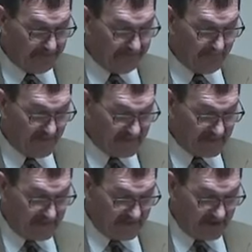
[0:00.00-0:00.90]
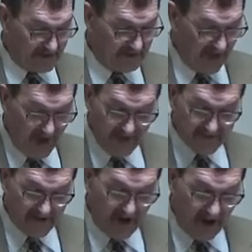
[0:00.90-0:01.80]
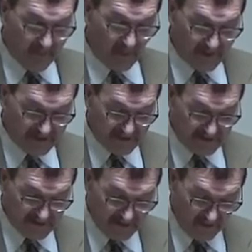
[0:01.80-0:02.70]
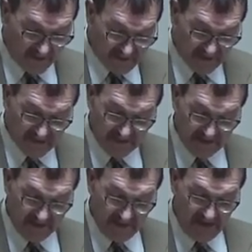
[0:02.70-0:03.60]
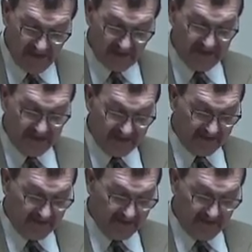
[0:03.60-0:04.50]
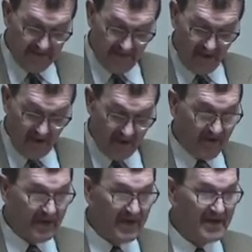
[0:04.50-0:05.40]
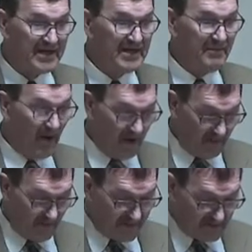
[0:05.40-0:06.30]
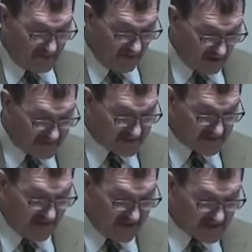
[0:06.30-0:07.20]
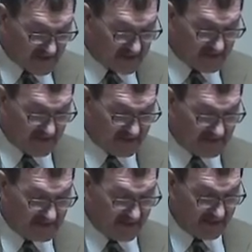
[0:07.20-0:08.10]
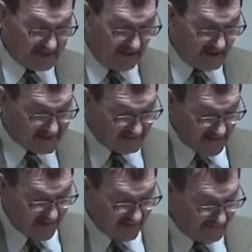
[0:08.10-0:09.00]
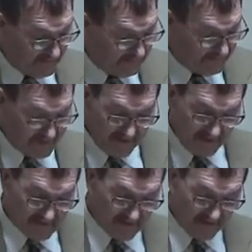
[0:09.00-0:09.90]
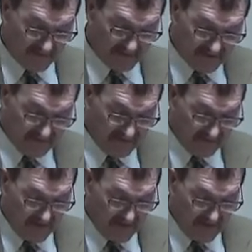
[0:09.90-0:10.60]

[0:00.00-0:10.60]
But, you know, God wants us to know he is here. Paul went through all these anxious things that he talks about in chapter 2,